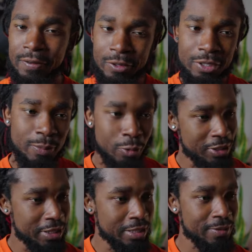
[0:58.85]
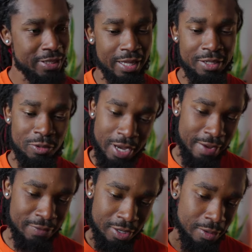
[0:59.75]
following a sports team is that you
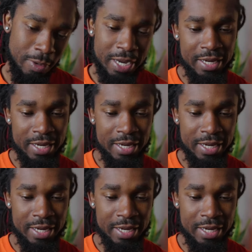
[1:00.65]
have their away